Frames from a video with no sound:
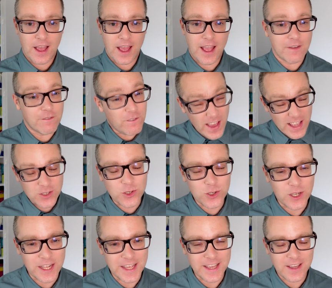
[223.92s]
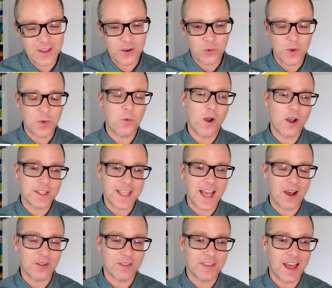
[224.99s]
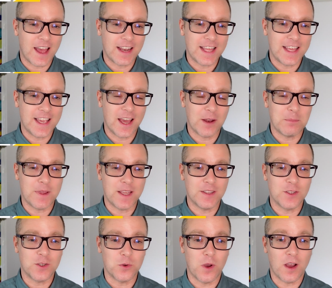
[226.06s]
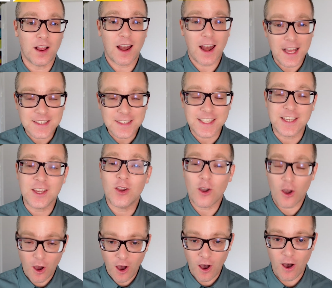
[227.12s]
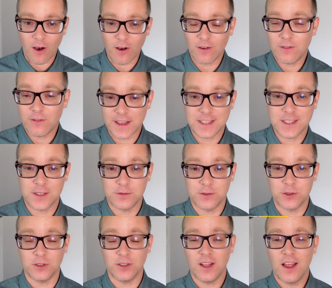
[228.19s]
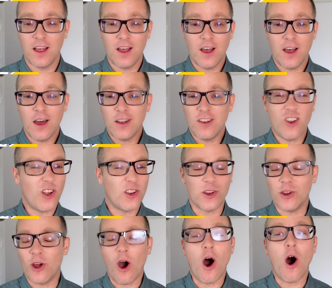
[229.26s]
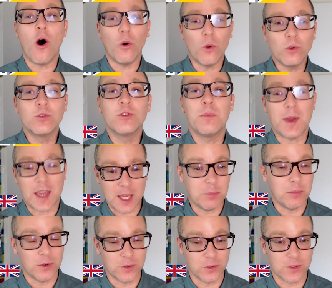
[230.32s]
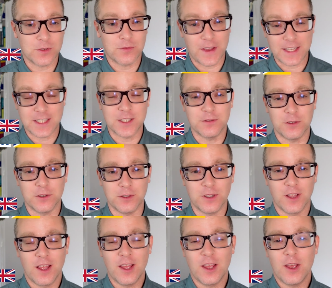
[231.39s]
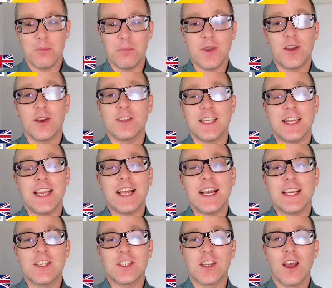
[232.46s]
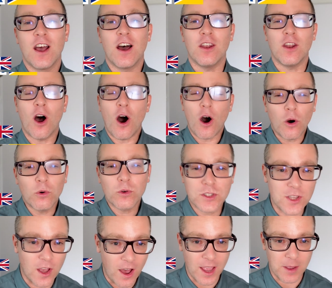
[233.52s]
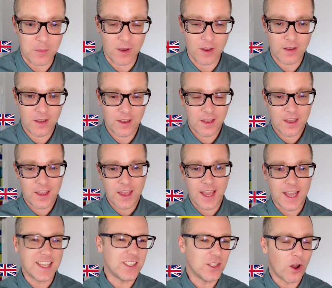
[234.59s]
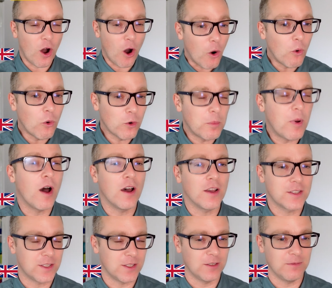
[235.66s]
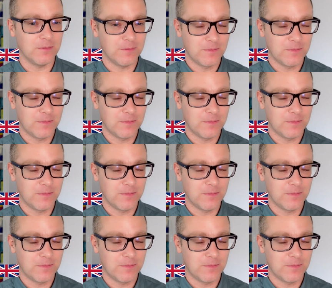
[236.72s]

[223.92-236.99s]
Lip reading: Eventually, we worked out that he had been to a classic car festival, not an old people's festival. Because in English, an old-timer is an old person.